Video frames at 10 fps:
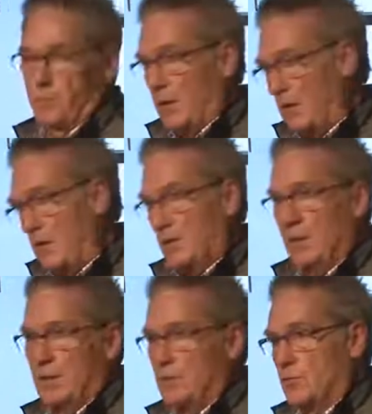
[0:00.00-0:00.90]
Bernie
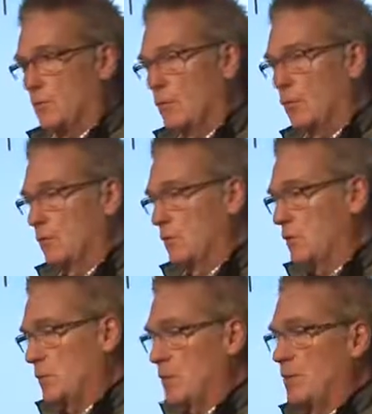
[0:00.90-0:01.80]
Sanders or Corbyn, all
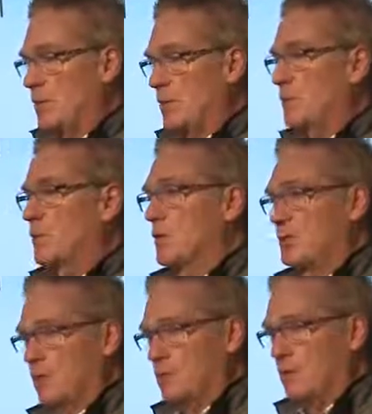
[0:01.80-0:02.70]
these people are
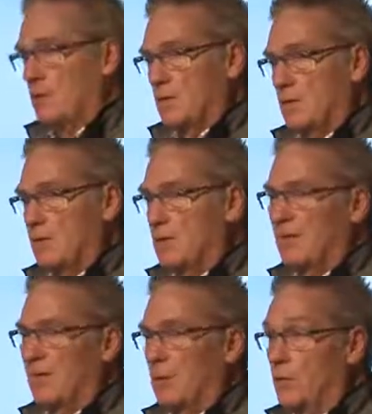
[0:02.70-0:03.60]
symptoms of
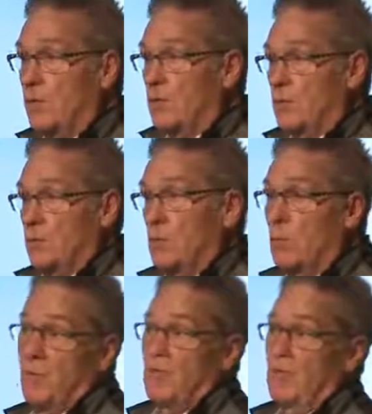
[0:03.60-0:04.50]
something unlocking, so
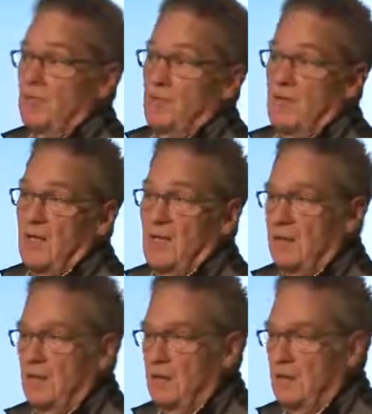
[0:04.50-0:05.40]
quite a healthy sign,
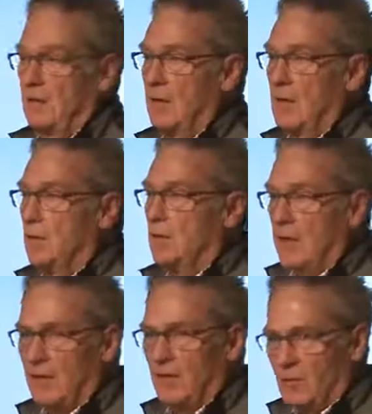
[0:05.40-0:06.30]
I think, but
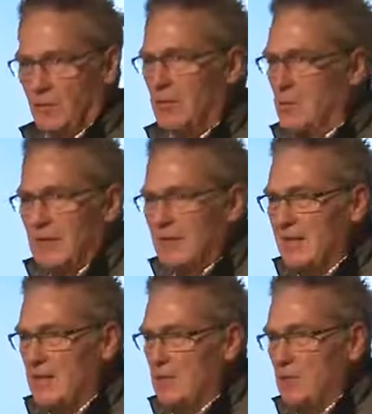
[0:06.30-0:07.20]
they are not going to be the
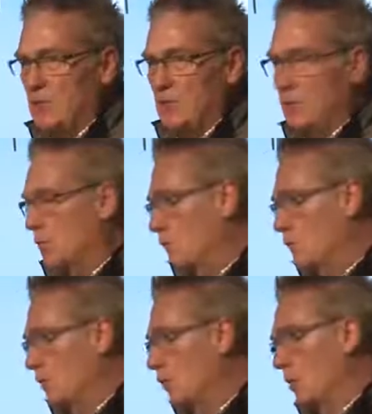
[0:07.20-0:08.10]
leaders of a new
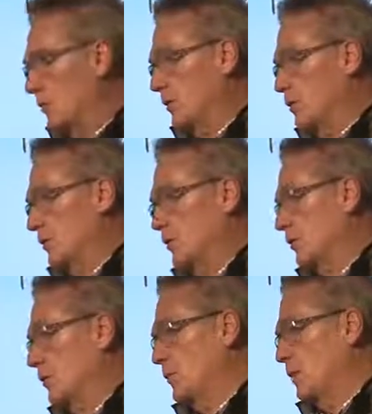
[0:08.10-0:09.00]
world, they're just not
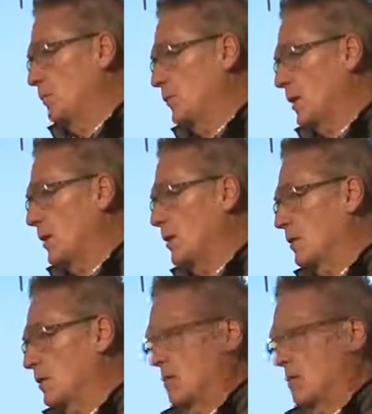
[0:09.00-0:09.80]
going to be, they can't.